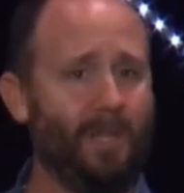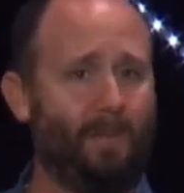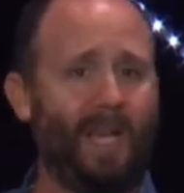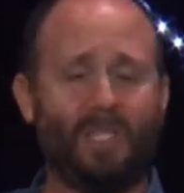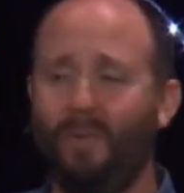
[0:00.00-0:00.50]
the
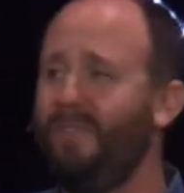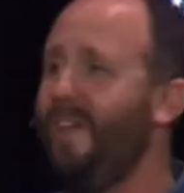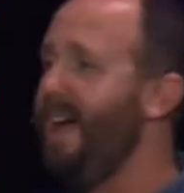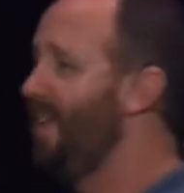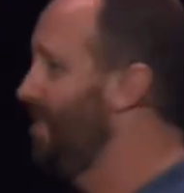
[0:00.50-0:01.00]
place we
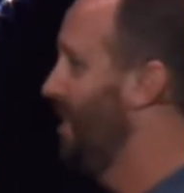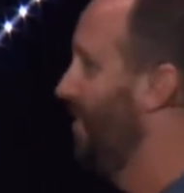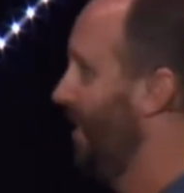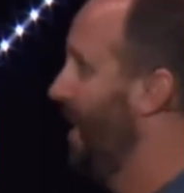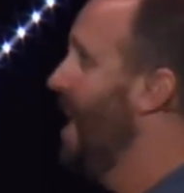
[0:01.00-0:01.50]
find
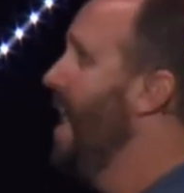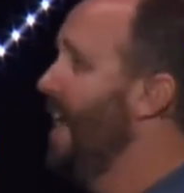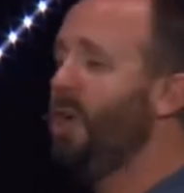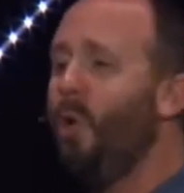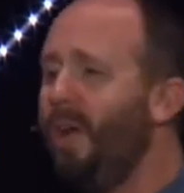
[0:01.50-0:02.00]
ourselves in.
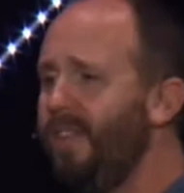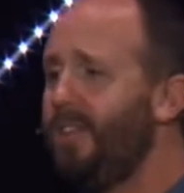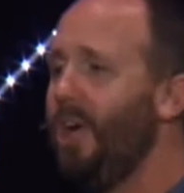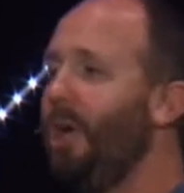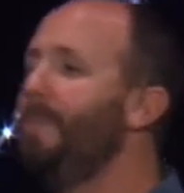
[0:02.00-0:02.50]
He coined the
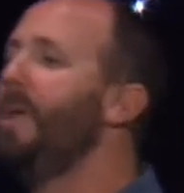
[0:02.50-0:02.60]
term